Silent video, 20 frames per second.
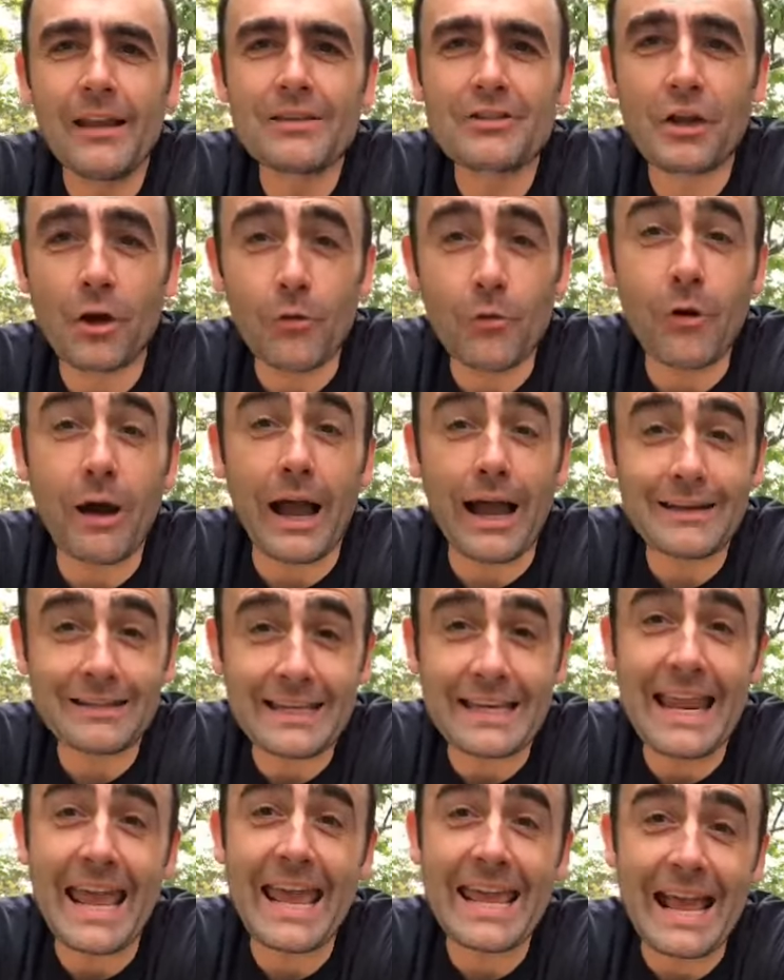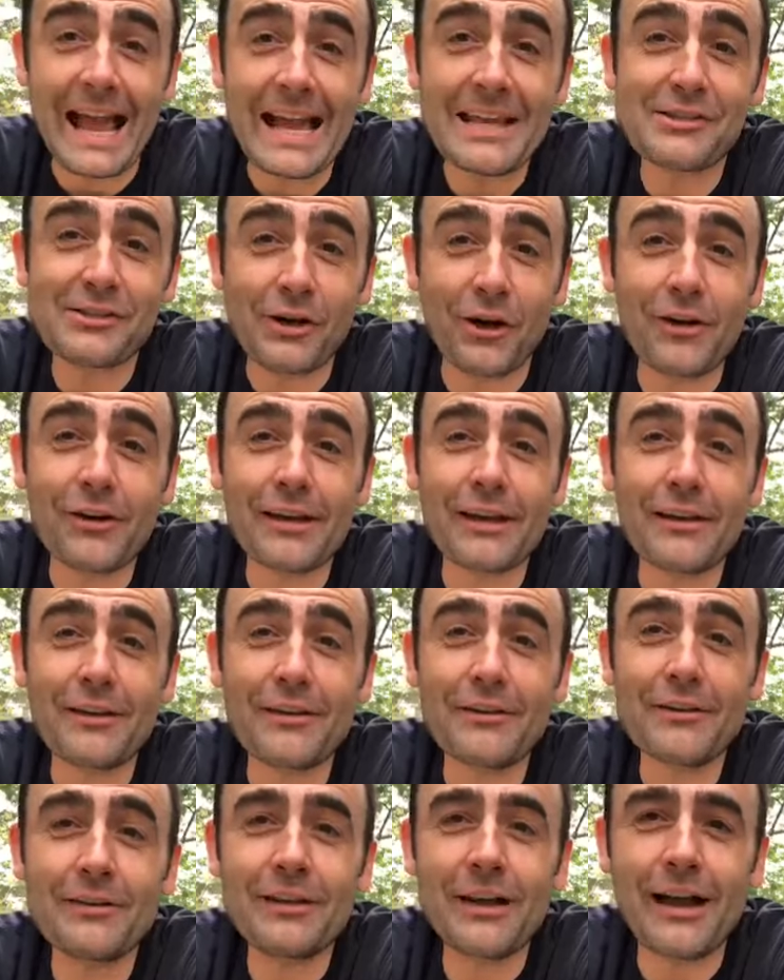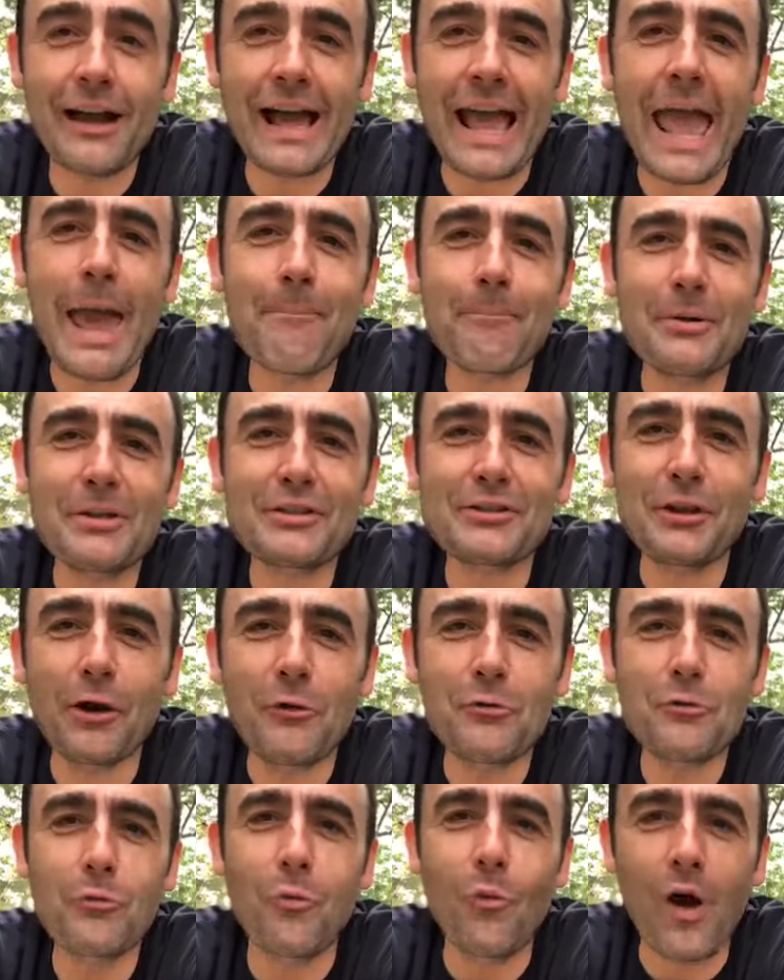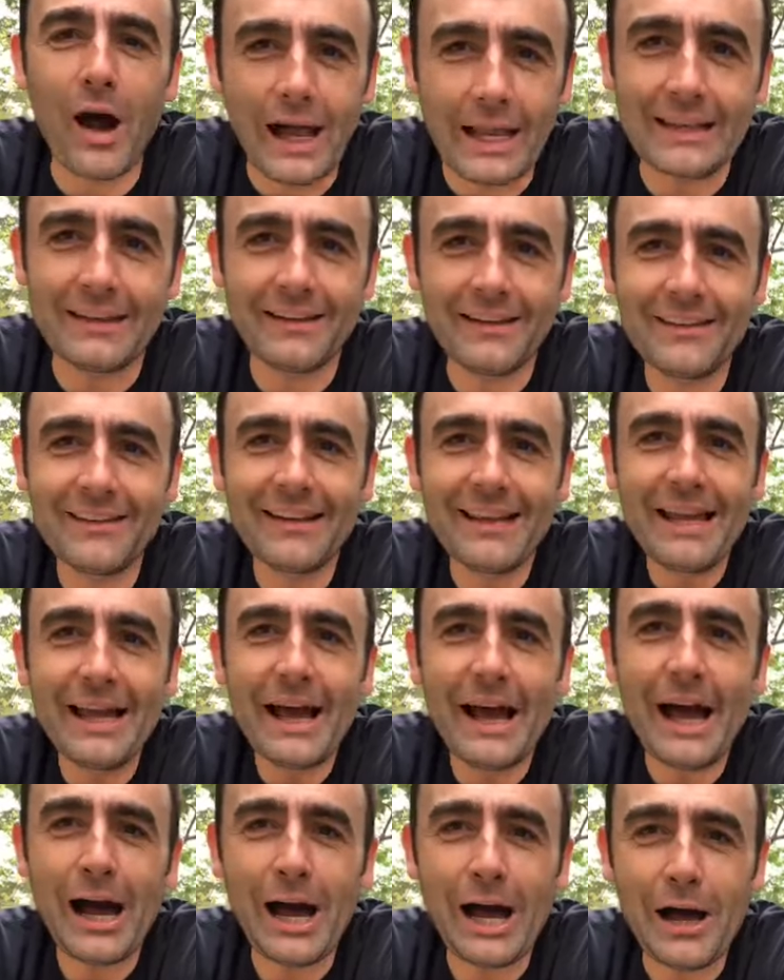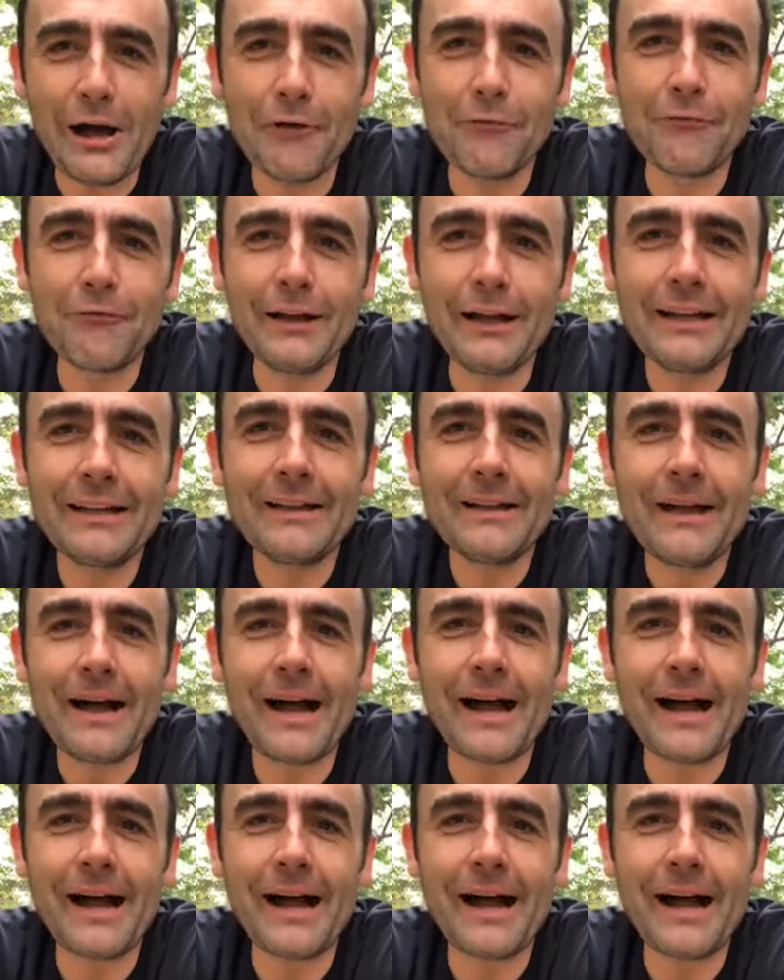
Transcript: So today I start uh, episode one of.